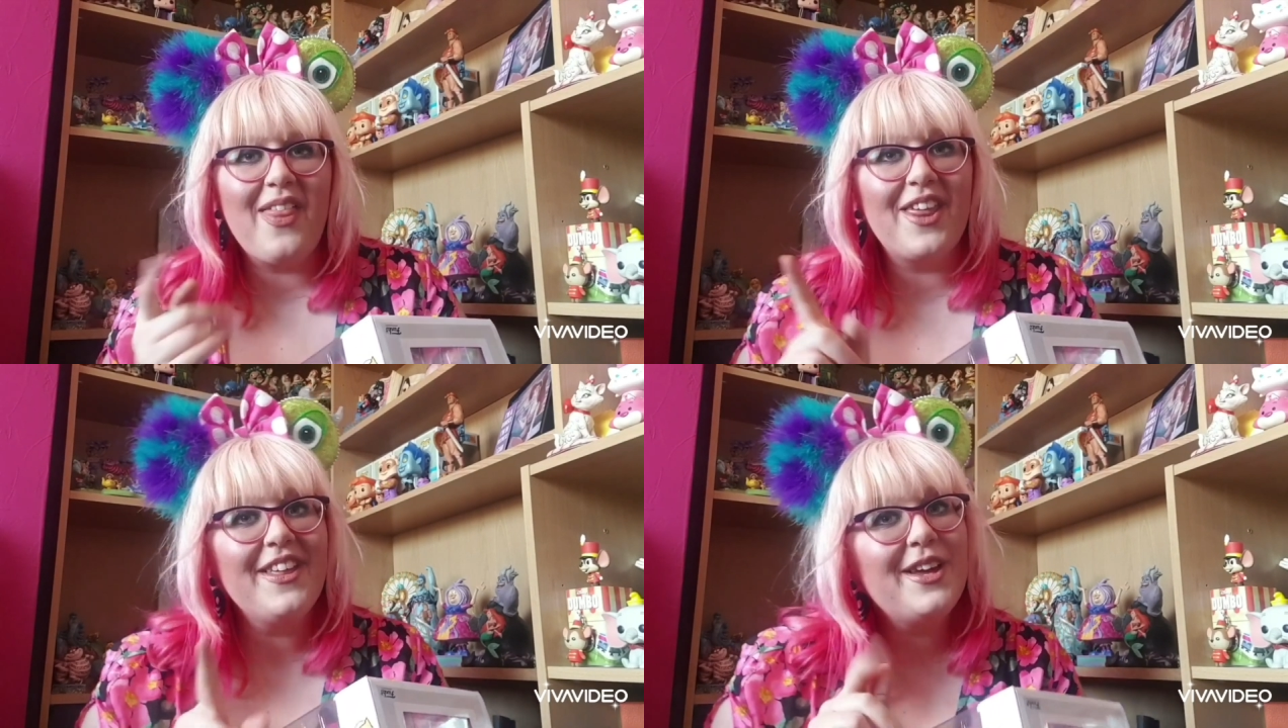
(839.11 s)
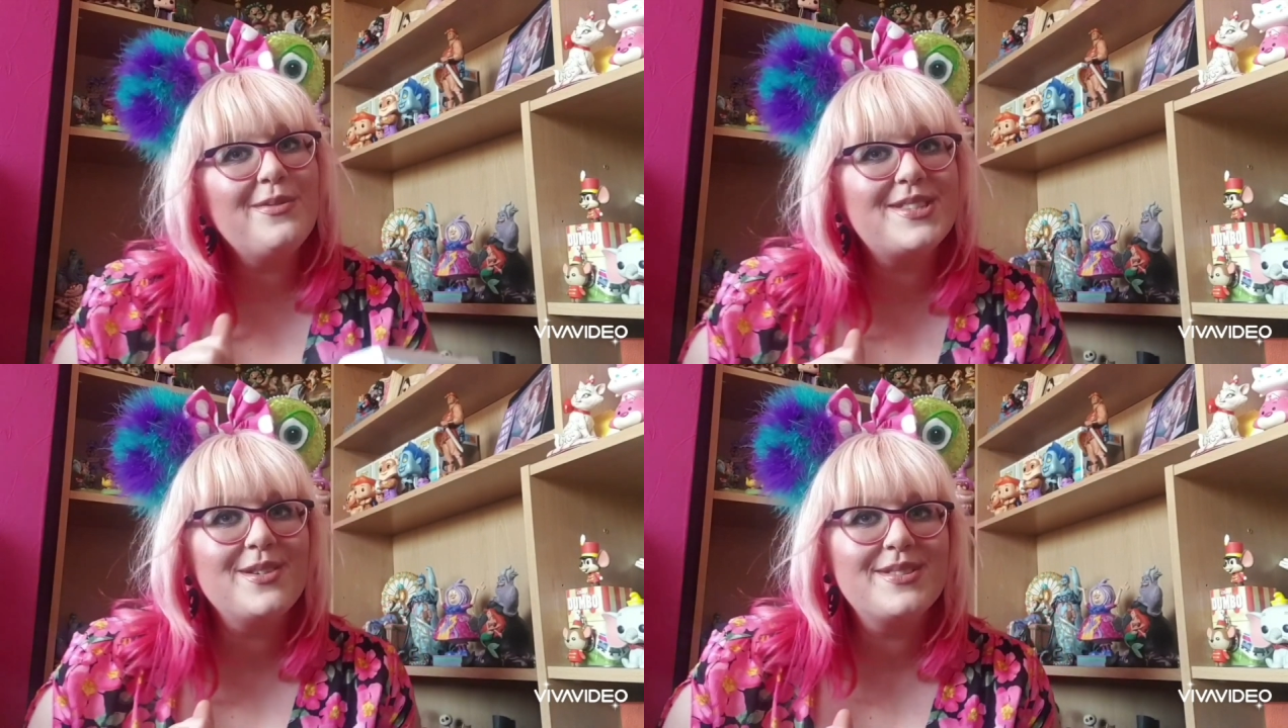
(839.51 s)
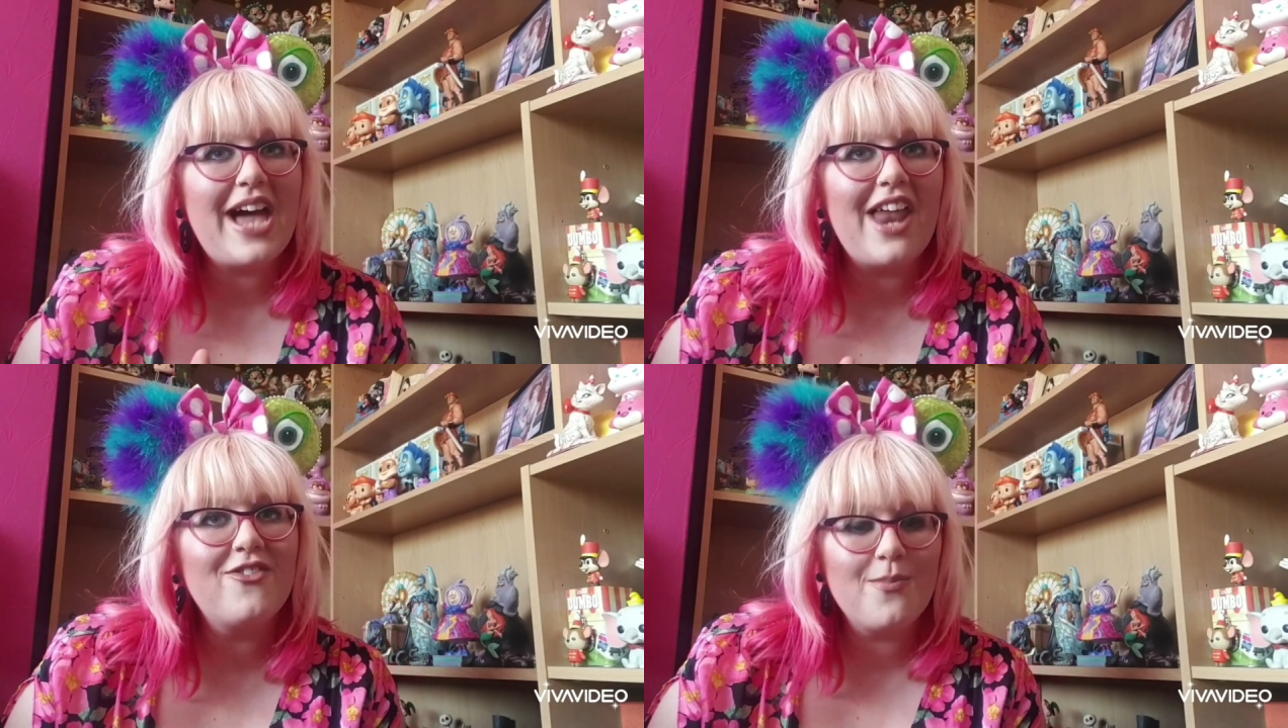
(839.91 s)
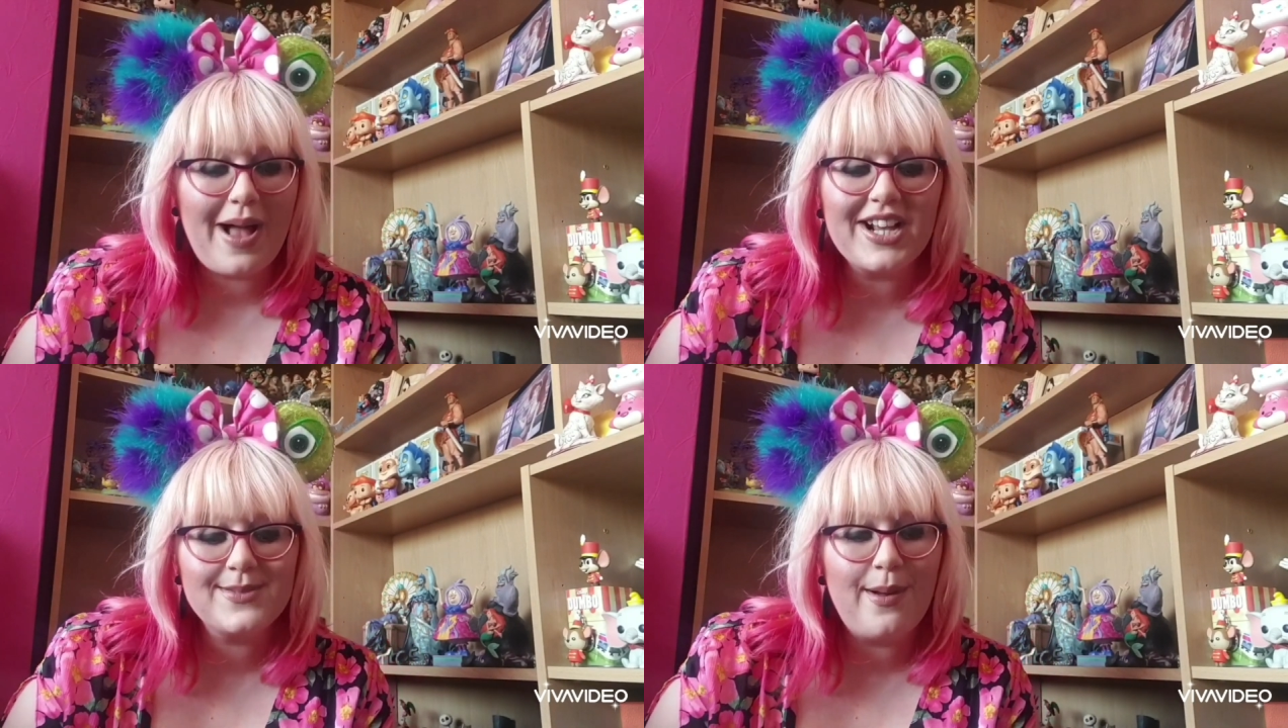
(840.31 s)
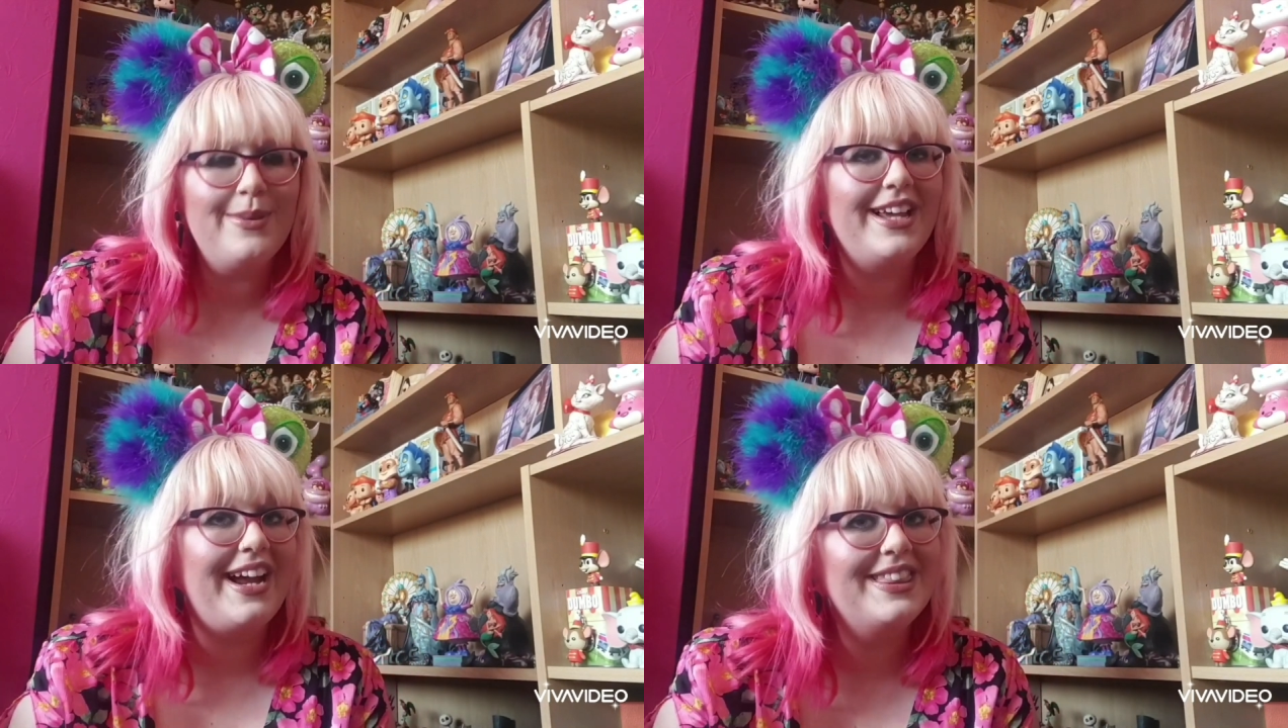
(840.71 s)
And I think it was Suzanne from Bangers
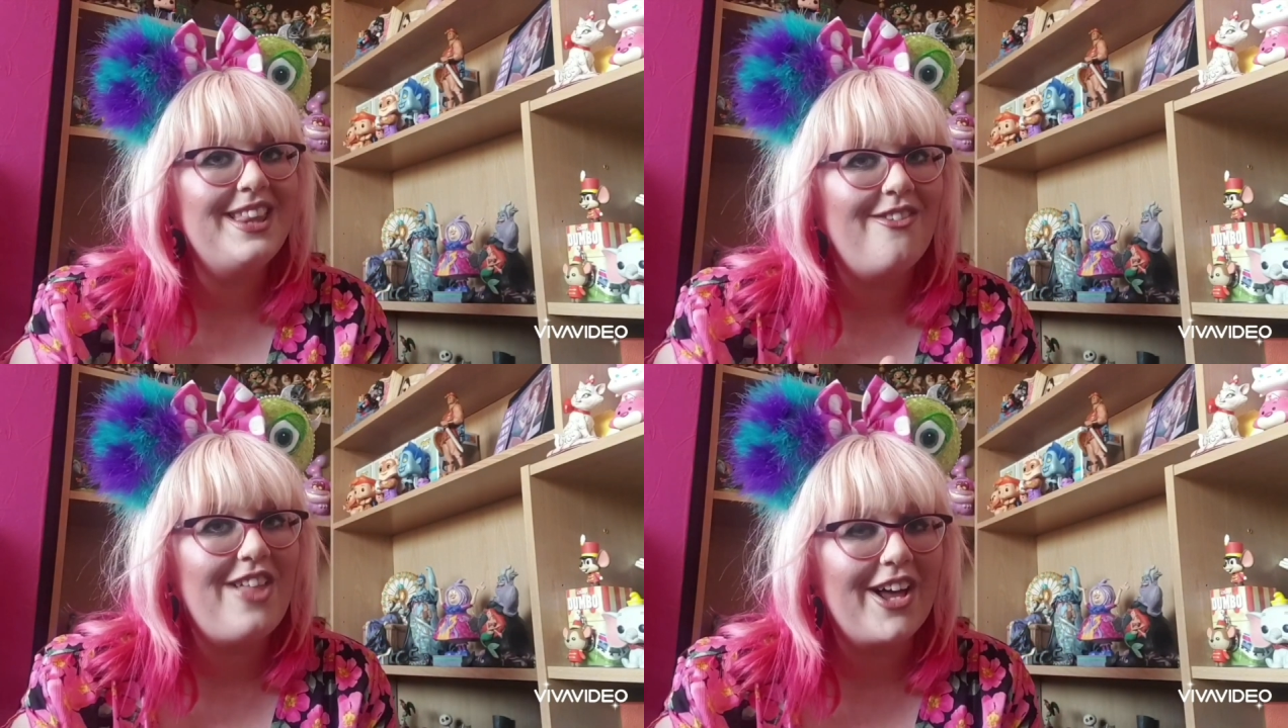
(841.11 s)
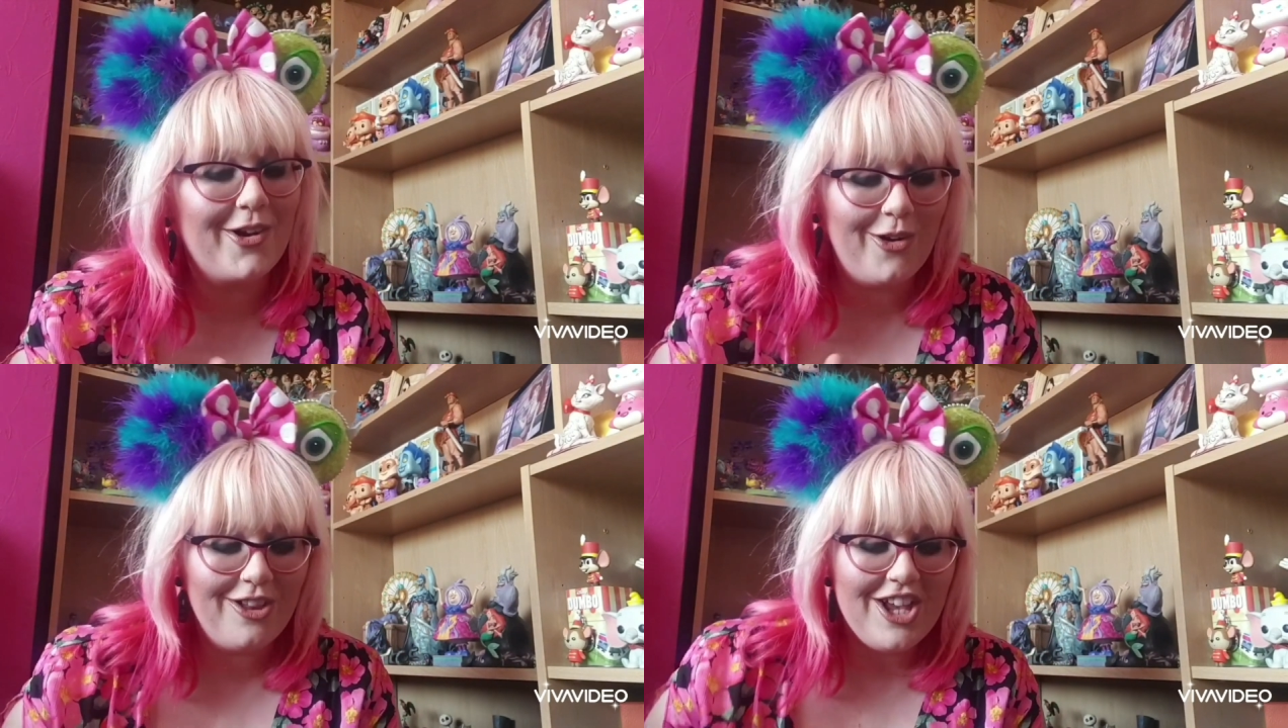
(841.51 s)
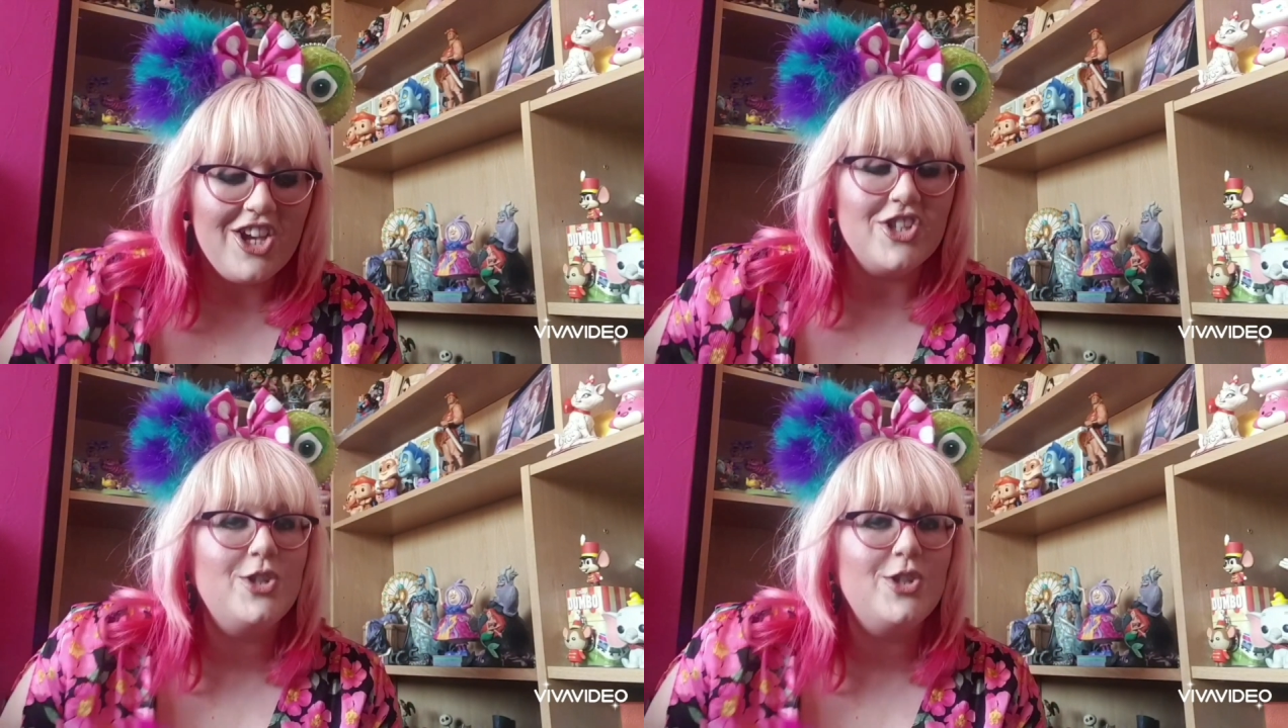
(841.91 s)
Bubbly. I love that girl.